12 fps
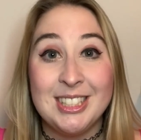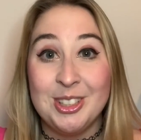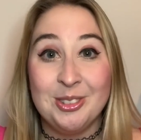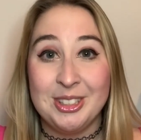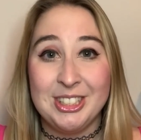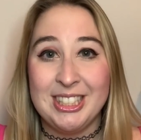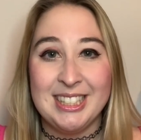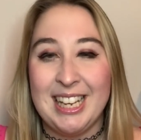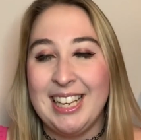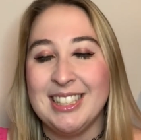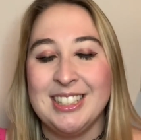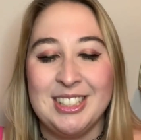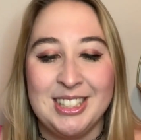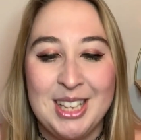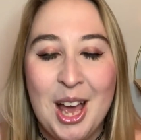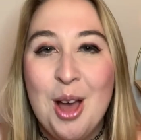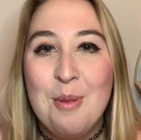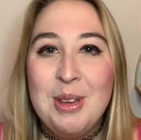too when she sings is just
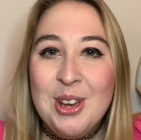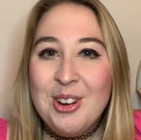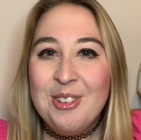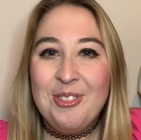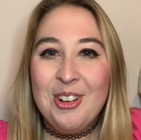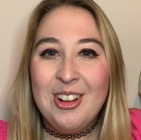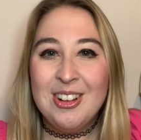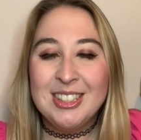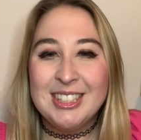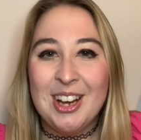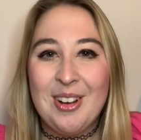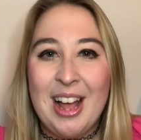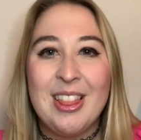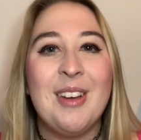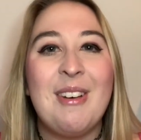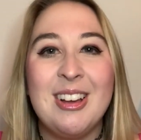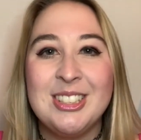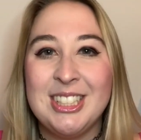beautiful. So I
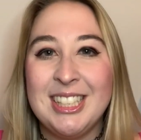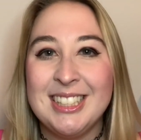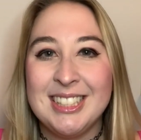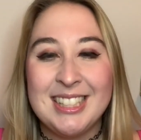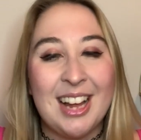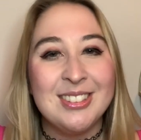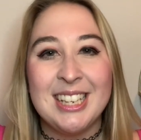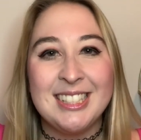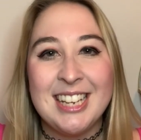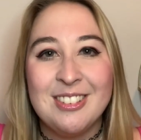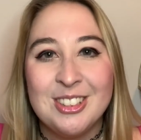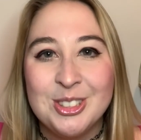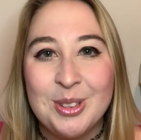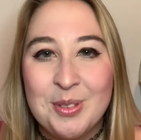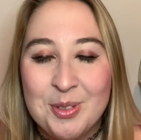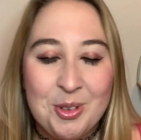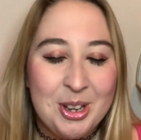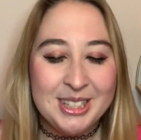love how she sounds like Taylor
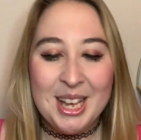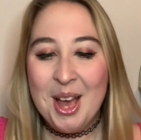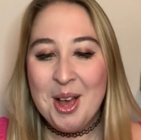Swift's voice.